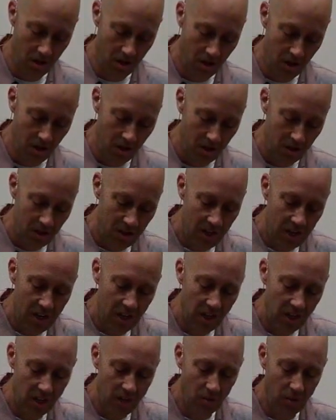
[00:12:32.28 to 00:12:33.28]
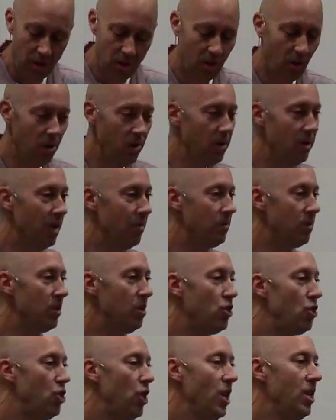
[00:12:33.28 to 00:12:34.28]
seeking to return them to
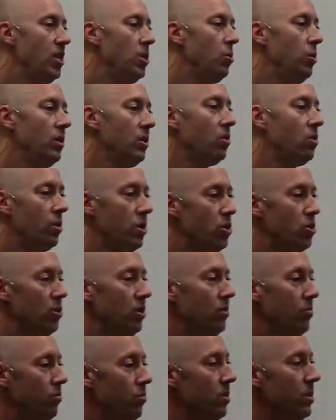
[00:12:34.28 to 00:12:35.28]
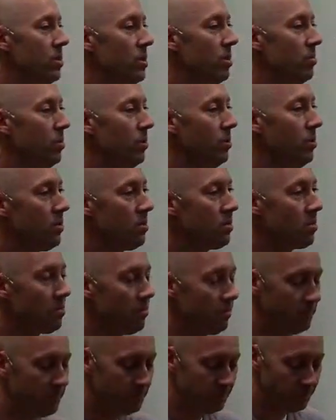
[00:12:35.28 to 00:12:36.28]
genuine Christian principles.
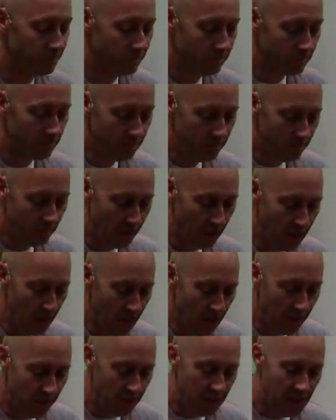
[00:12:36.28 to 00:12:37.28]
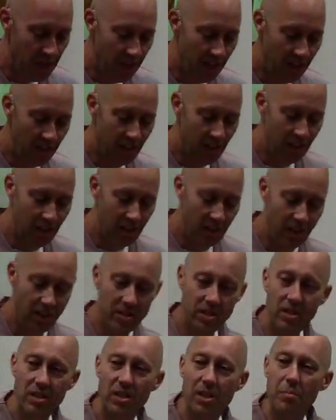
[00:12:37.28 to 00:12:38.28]
The second thing he does
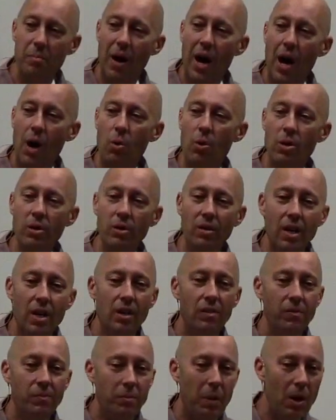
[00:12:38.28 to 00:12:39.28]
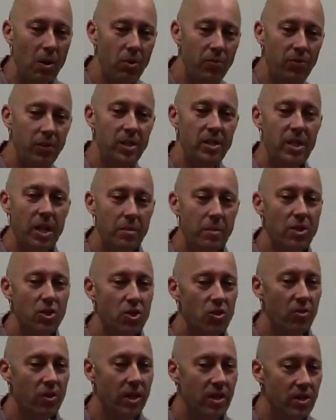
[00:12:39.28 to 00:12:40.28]
is he powerfully
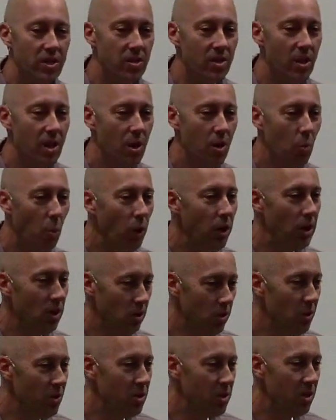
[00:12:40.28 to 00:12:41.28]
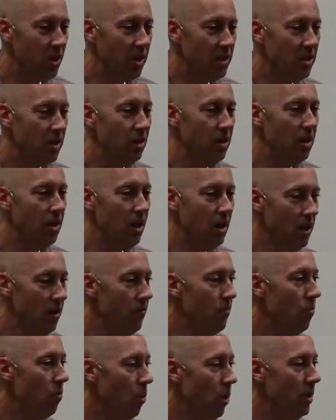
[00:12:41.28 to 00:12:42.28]
demonstrates what it looks like to love
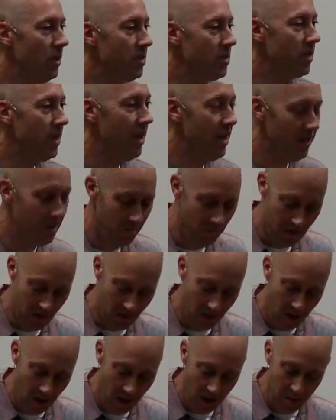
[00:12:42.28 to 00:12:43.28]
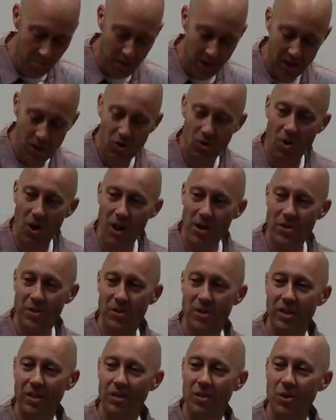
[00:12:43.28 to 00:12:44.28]
one's enemy by
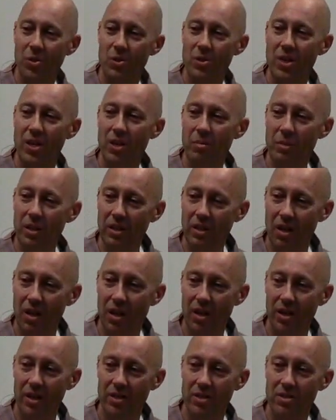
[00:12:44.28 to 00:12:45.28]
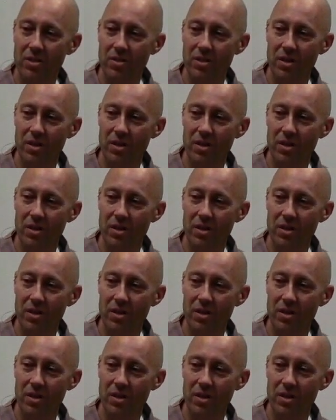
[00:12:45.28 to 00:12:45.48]
crossing those enemy lines